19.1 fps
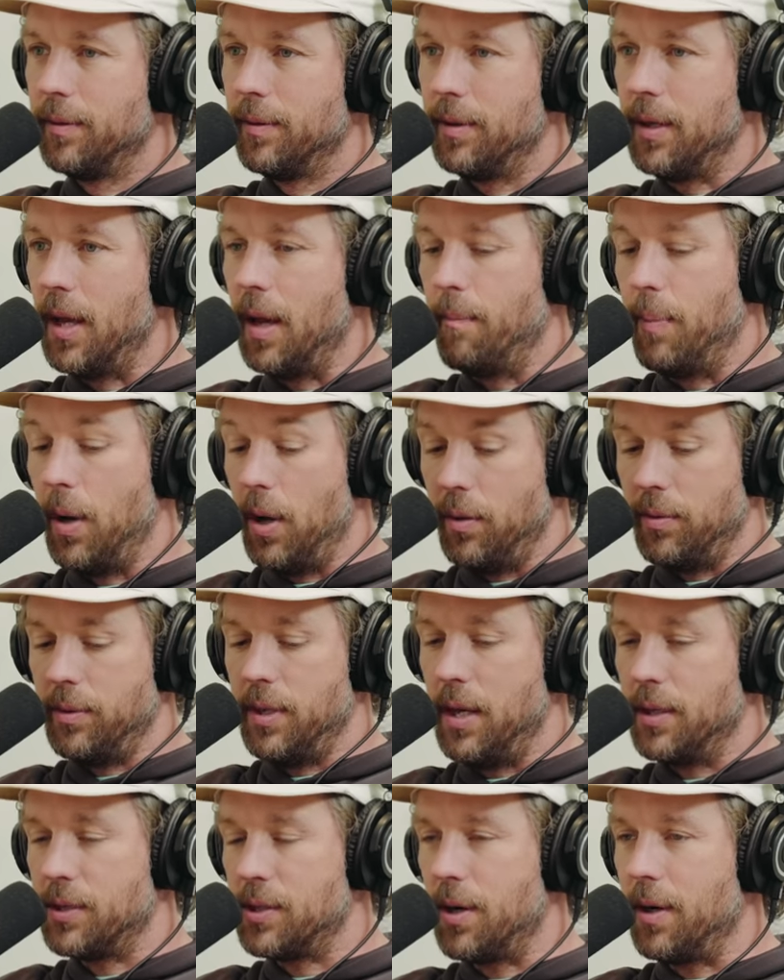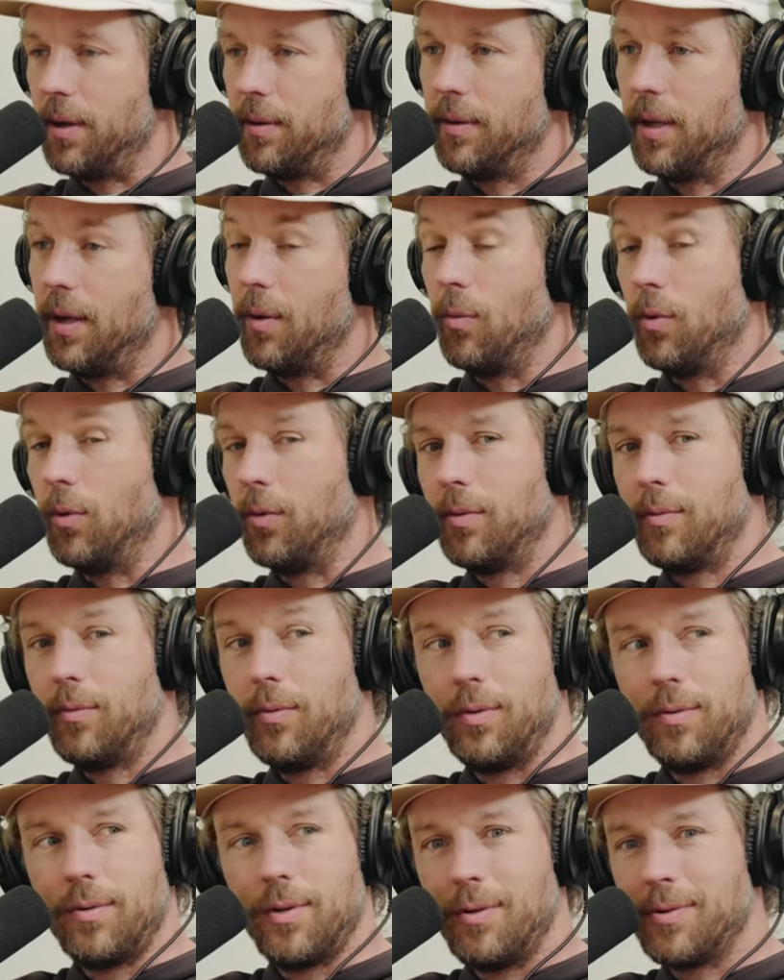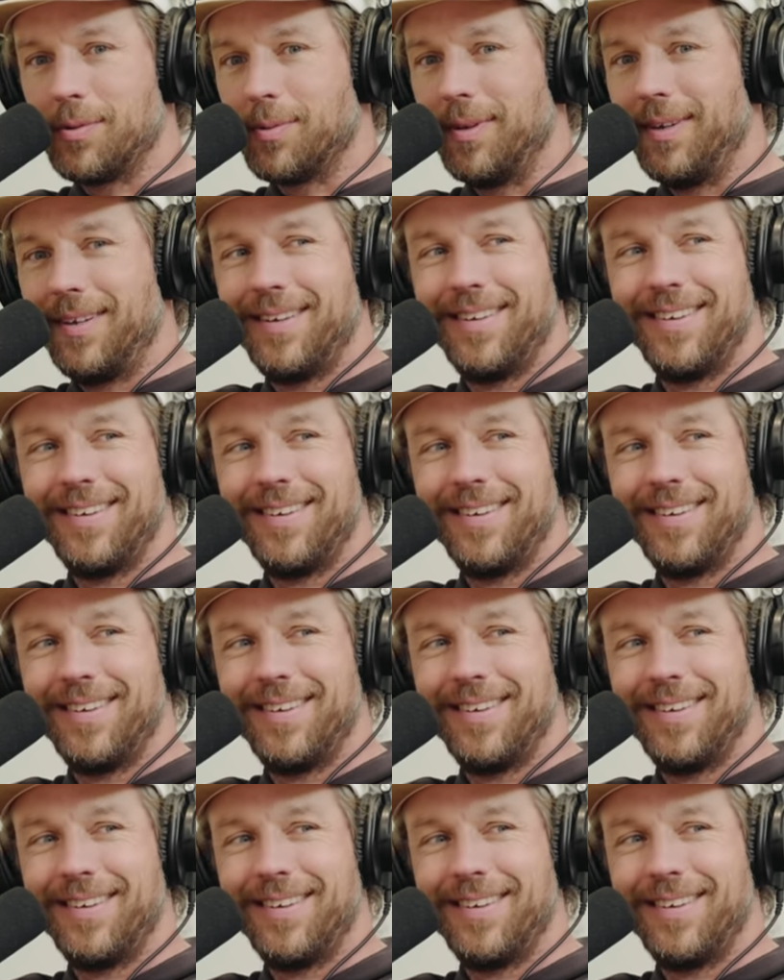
you mean? Yeah, bowed. Yeah, sorry. Um, yeah, woo, woo, close one.